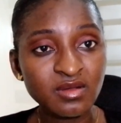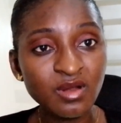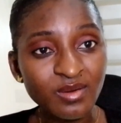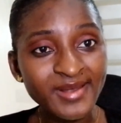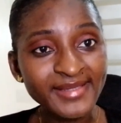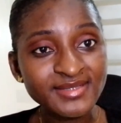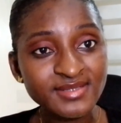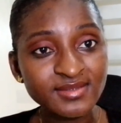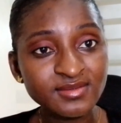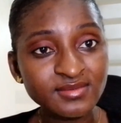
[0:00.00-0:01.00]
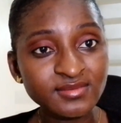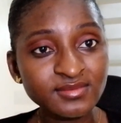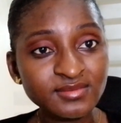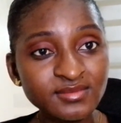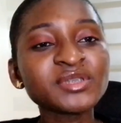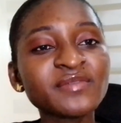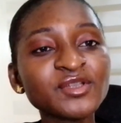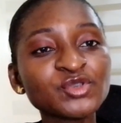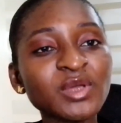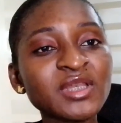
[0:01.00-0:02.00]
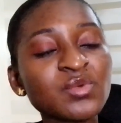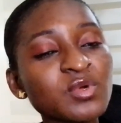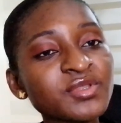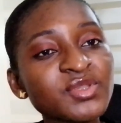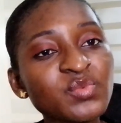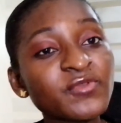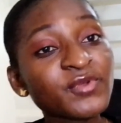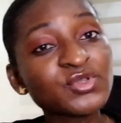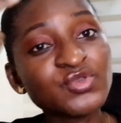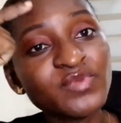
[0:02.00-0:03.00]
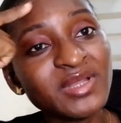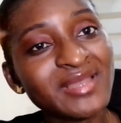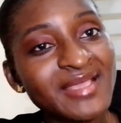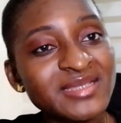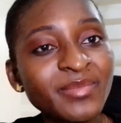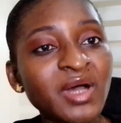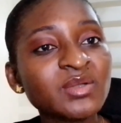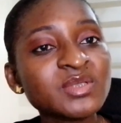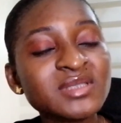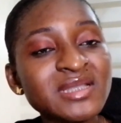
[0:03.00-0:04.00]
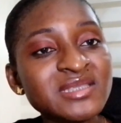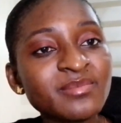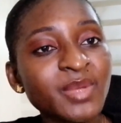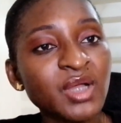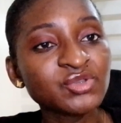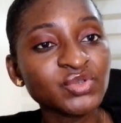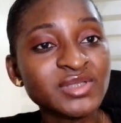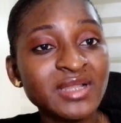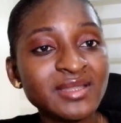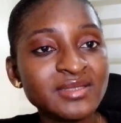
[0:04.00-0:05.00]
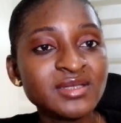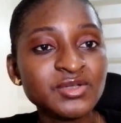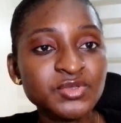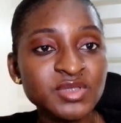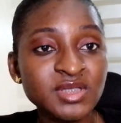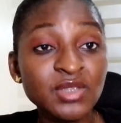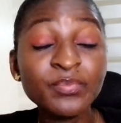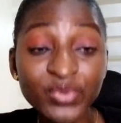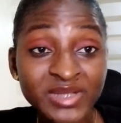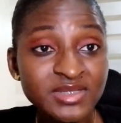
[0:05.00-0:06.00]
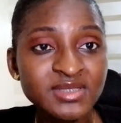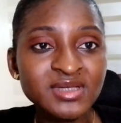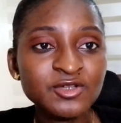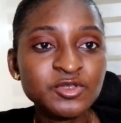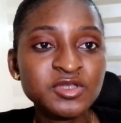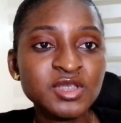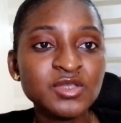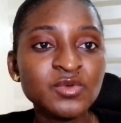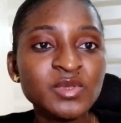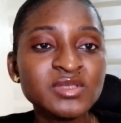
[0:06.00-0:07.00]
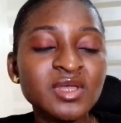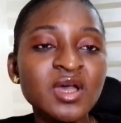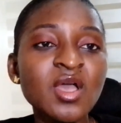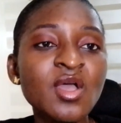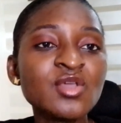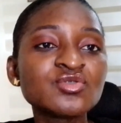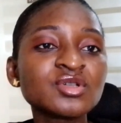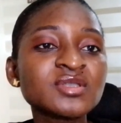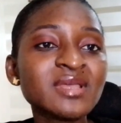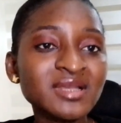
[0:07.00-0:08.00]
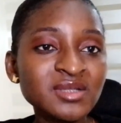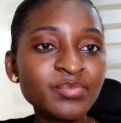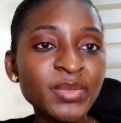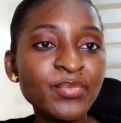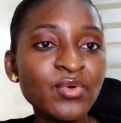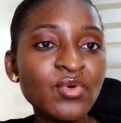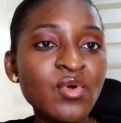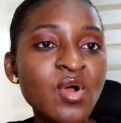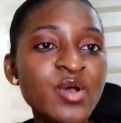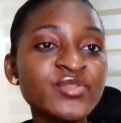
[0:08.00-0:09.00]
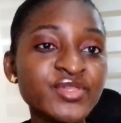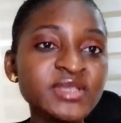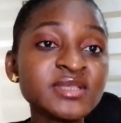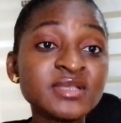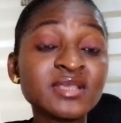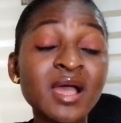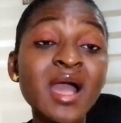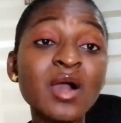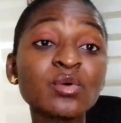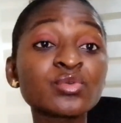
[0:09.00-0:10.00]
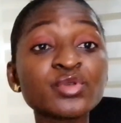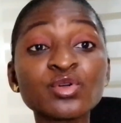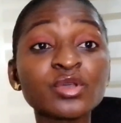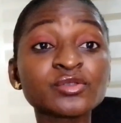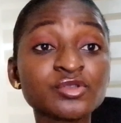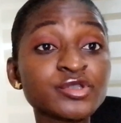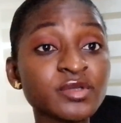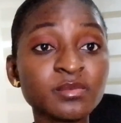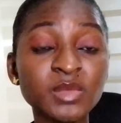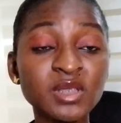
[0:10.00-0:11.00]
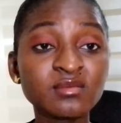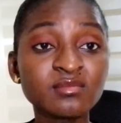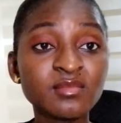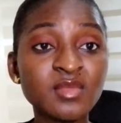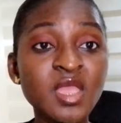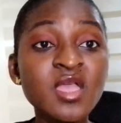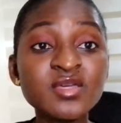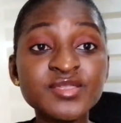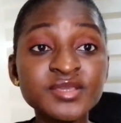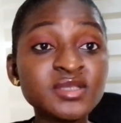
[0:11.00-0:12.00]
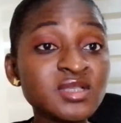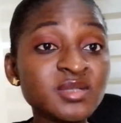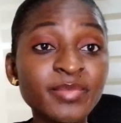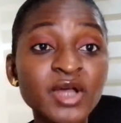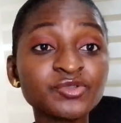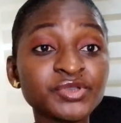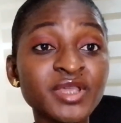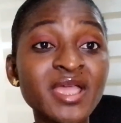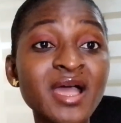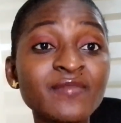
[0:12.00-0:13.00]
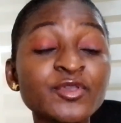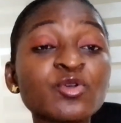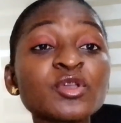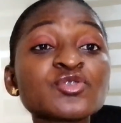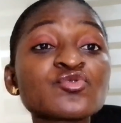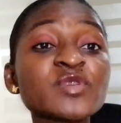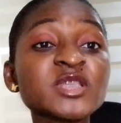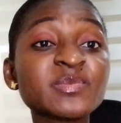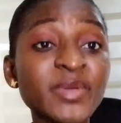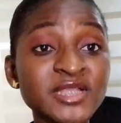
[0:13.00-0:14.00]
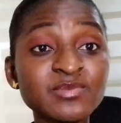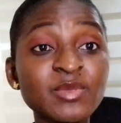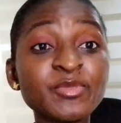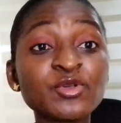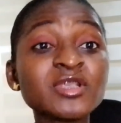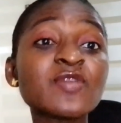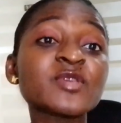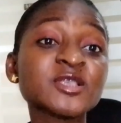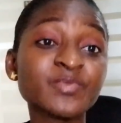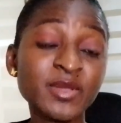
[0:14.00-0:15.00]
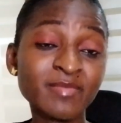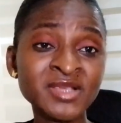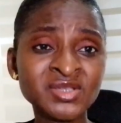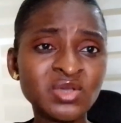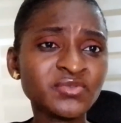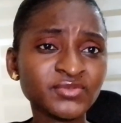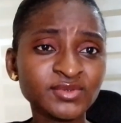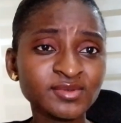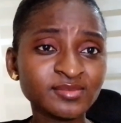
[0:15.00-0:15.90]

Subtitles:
Alright? Because eventually, one thing we fail to realize about setting boundaries and learning how to say, practicing how to say no, is that you're telling people, this is how you're going to treat me. This is the boundaries I have. You're going to respect me because I respect myself.